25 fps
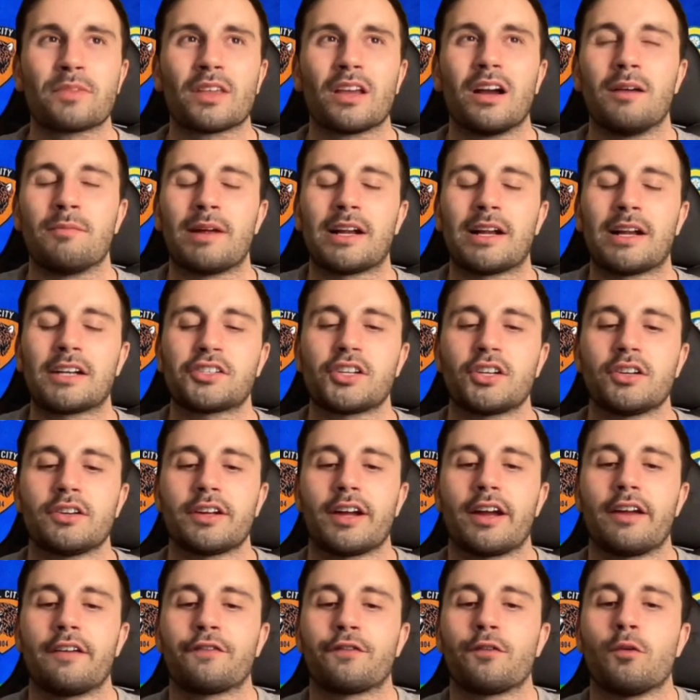I'm actually going to
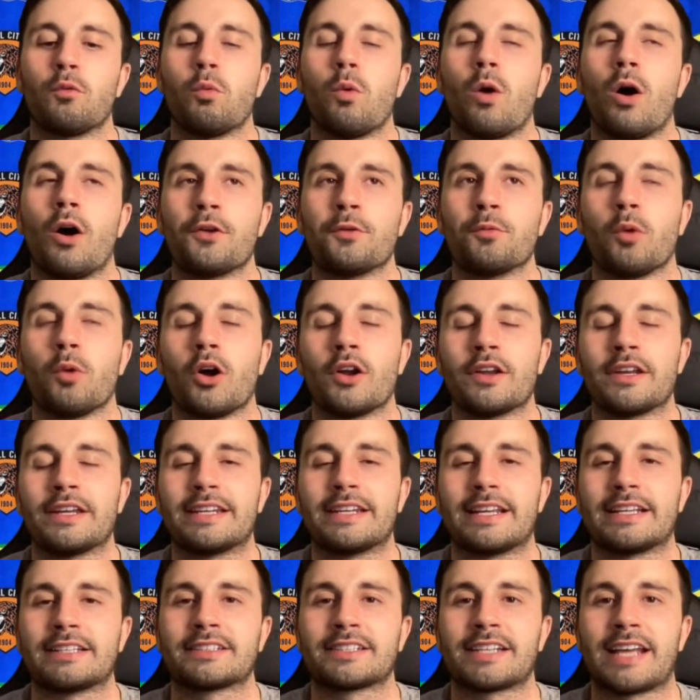go for 1-1 in
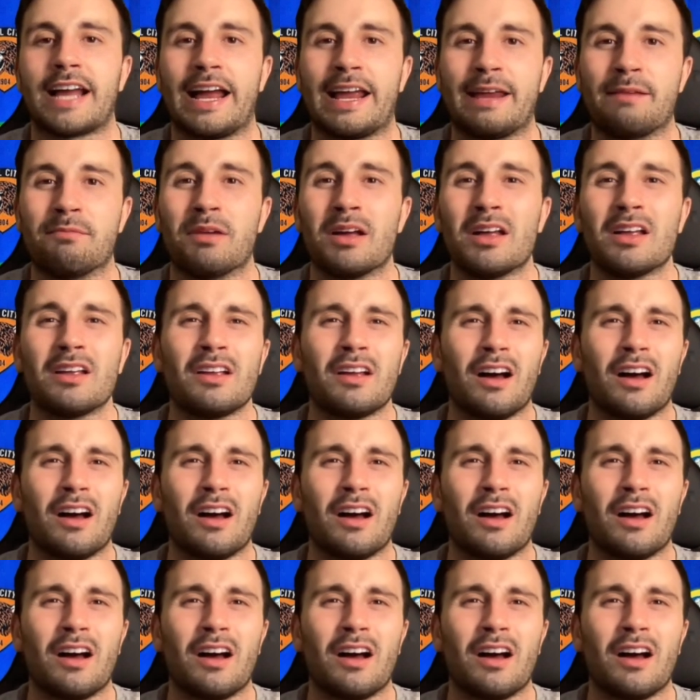this game.